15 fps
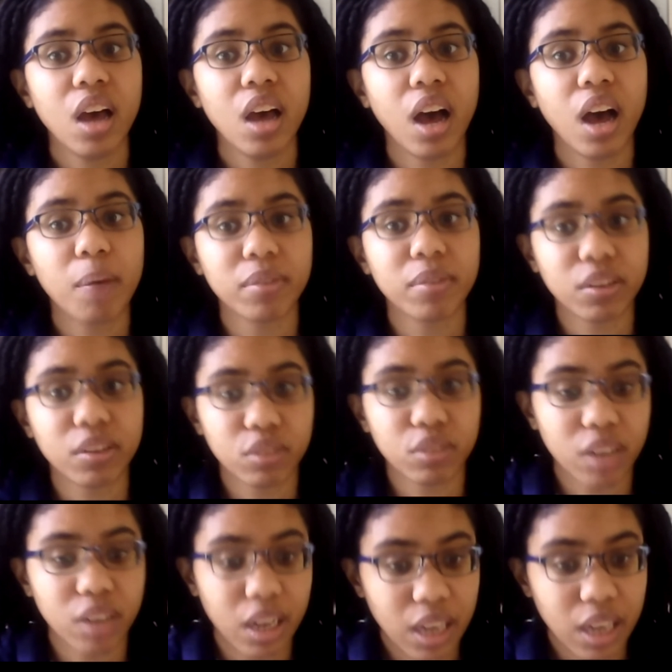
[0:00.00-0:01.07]
Professor
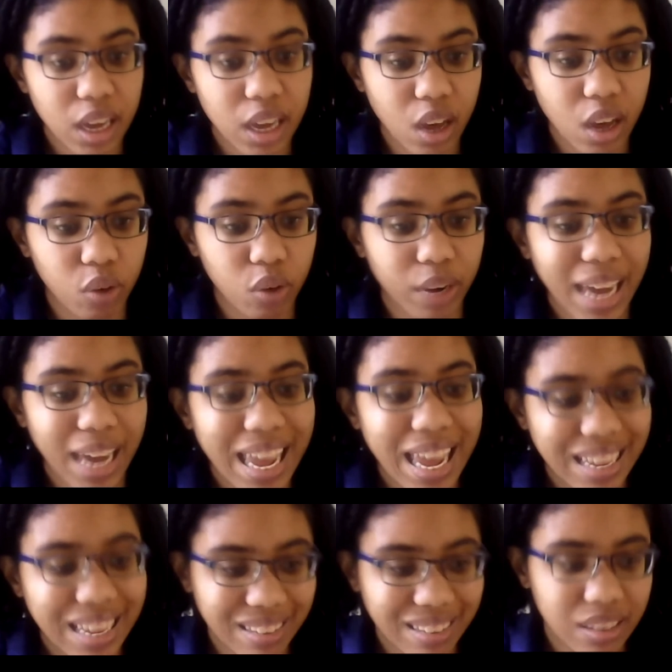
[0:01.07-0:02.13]
Dudley over at
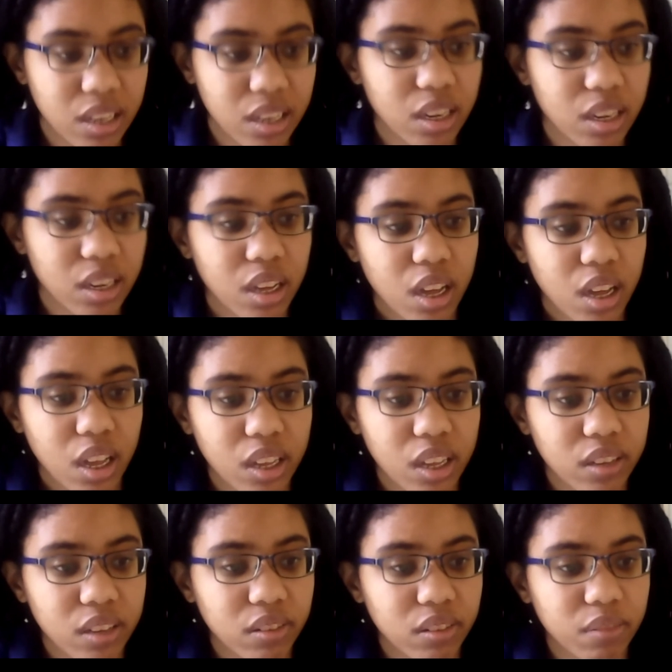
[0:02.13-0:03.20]
A&T
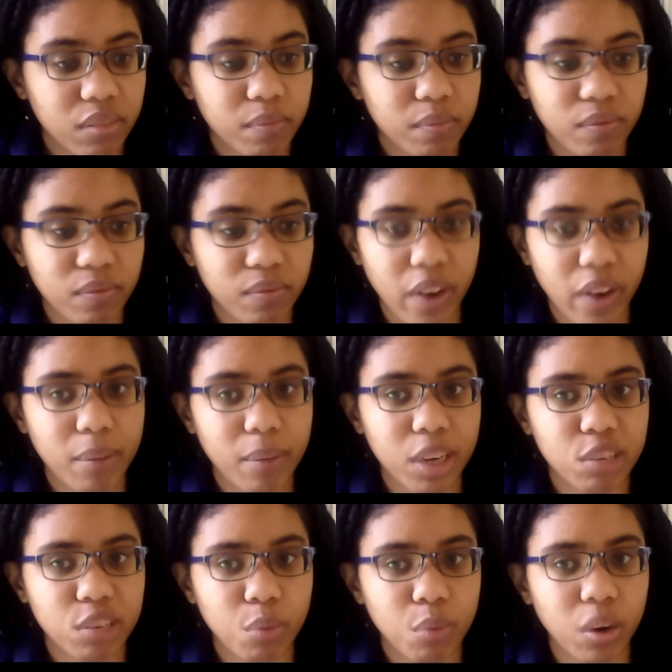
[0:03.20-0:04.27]
is very
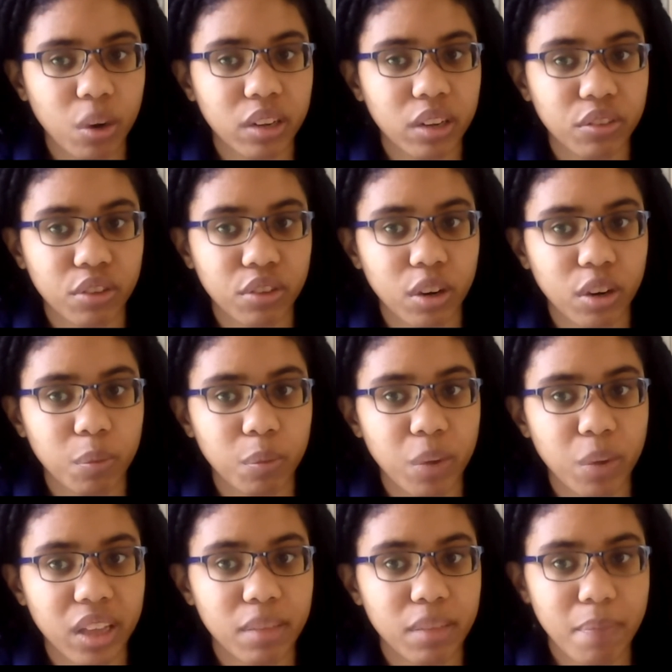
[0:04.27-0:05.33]
much more concerned
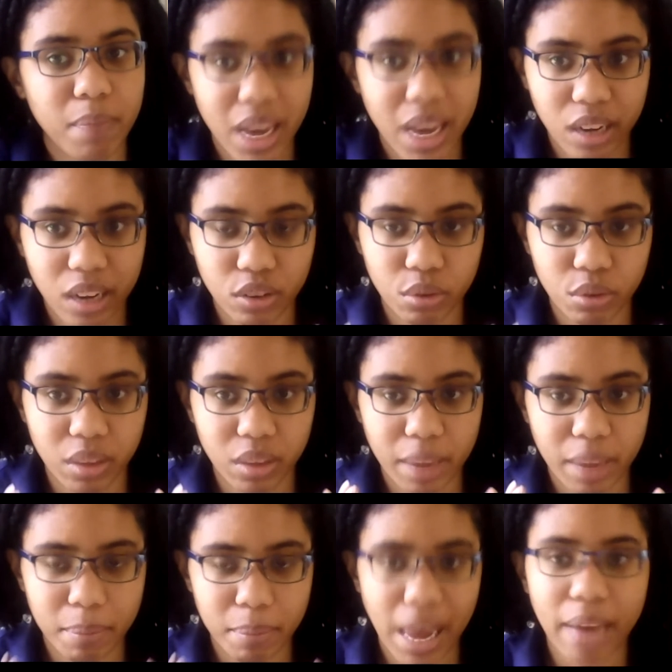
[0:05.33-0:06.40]
with making sure
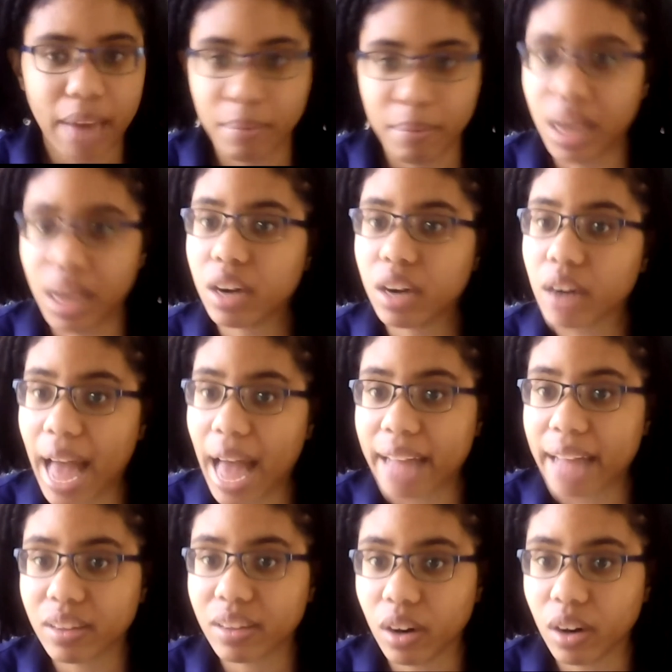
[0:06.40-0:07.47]
that Black men
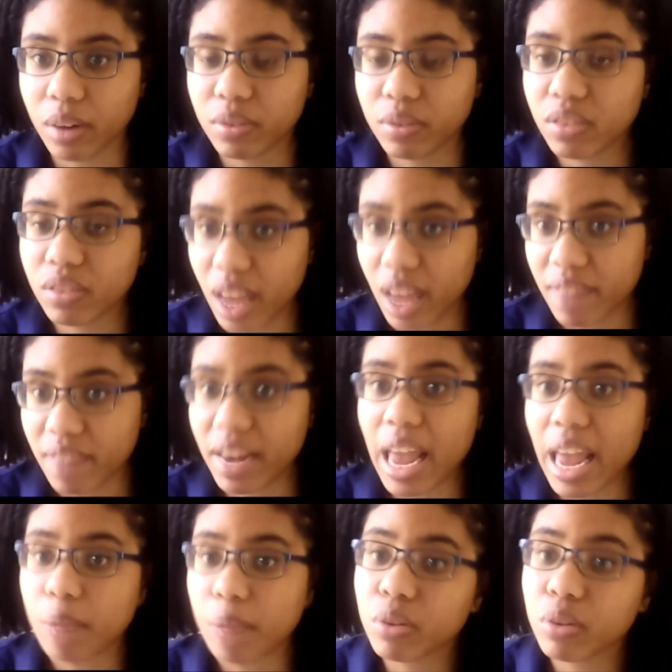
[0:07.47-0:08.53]
are safe and
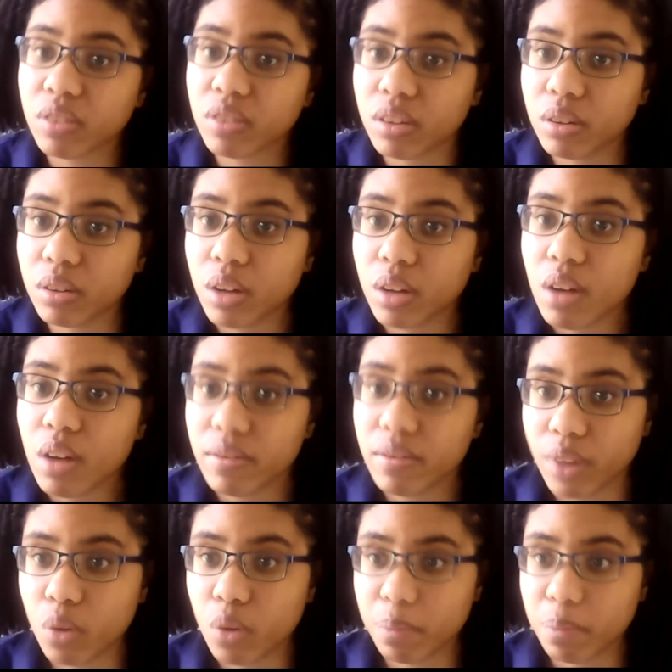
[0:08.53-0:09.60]
able to
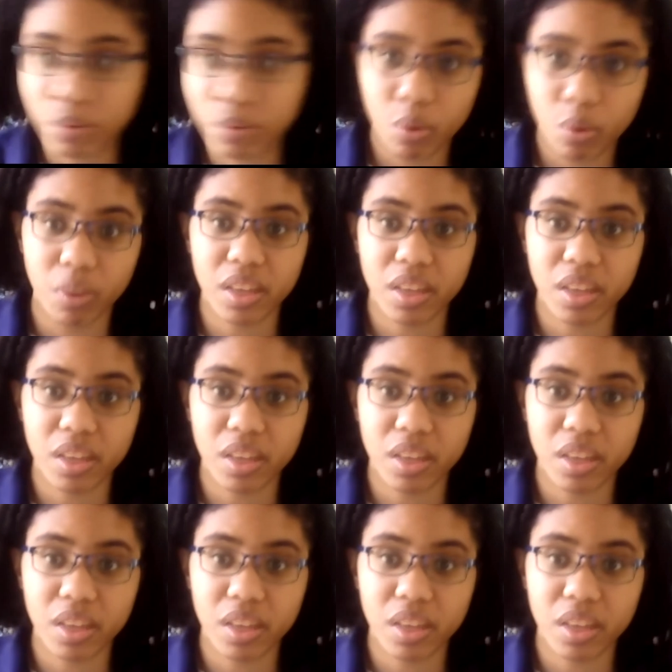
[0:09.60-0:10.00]
vote before